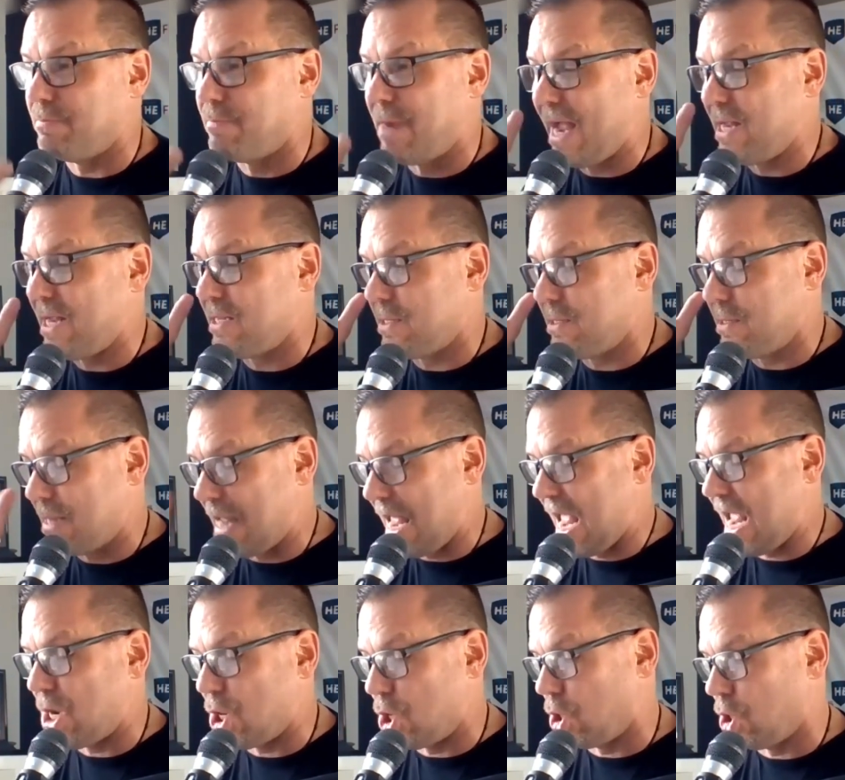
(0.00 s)
my
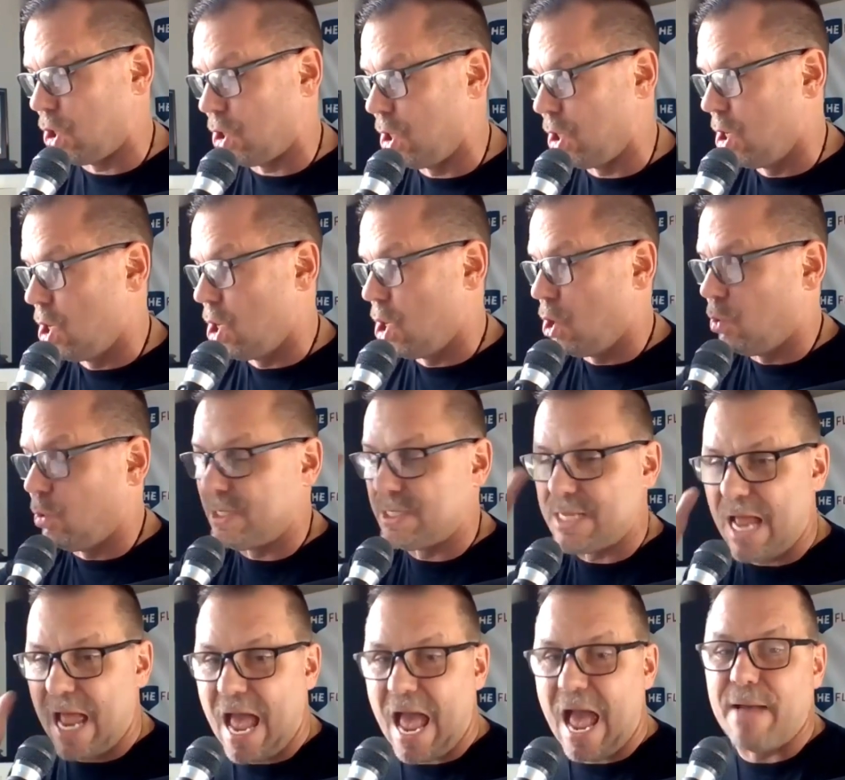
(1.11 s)
anger was
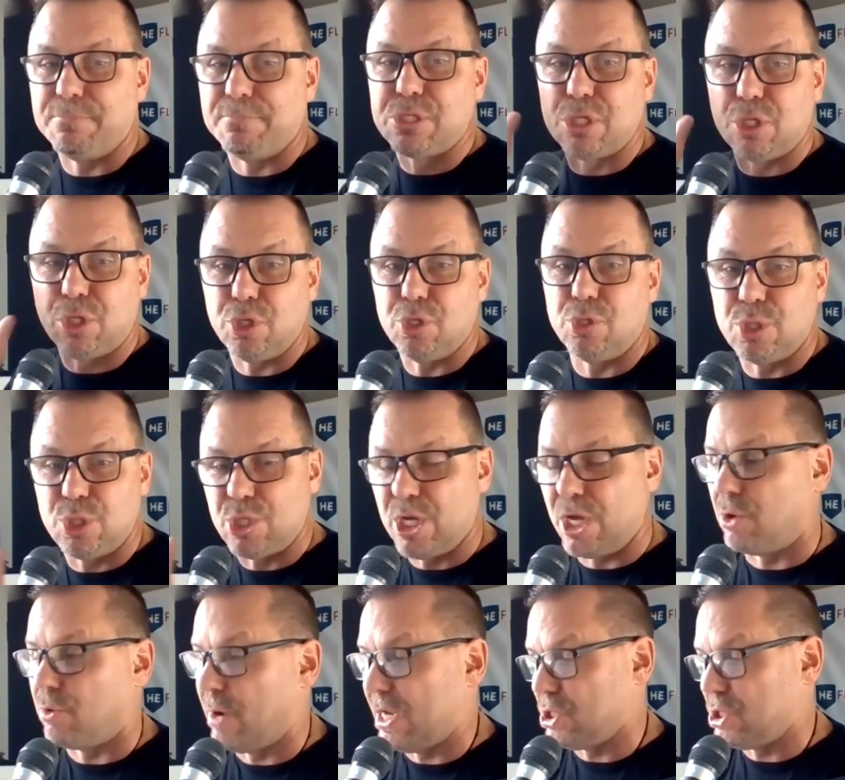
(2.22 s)
an absolute
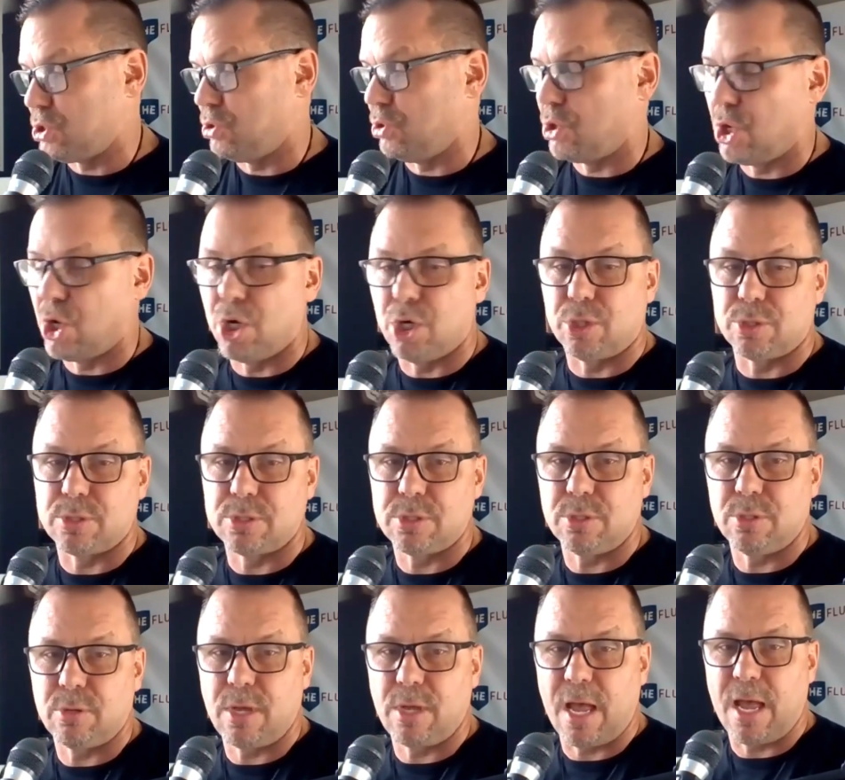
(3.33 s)
generational curse.
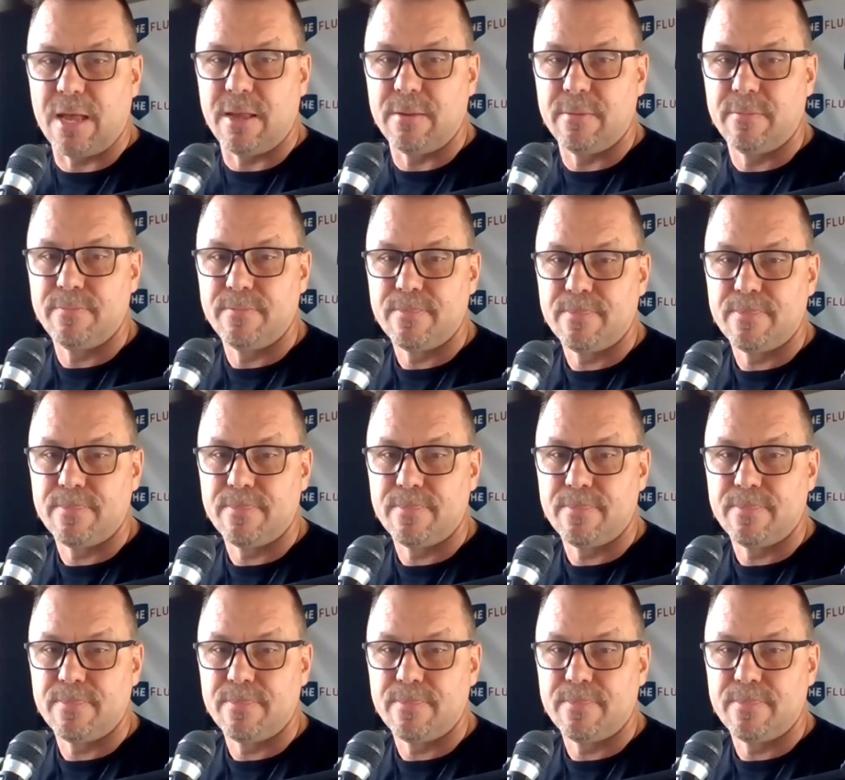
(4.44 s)
Okay.